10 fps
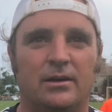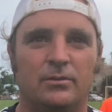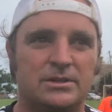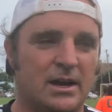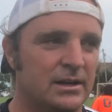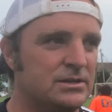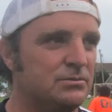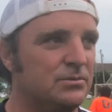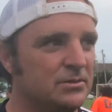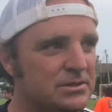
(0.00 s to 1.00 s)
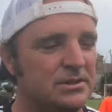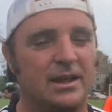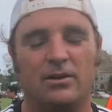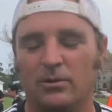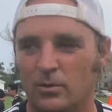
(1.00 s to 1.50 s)
We kind of
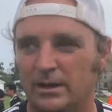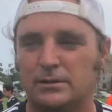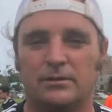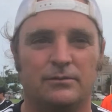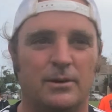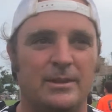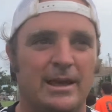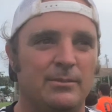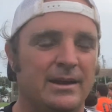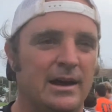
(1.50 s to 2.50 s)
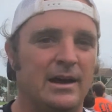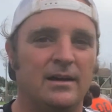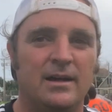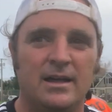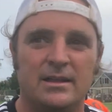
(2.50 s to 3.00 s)
stayed our width from them and
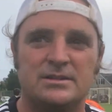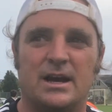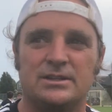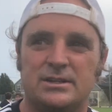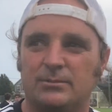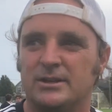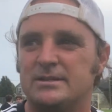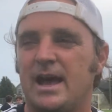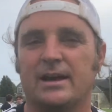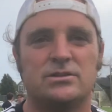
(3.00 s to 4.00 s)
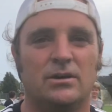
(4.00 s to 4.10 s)
sidestepped the tack.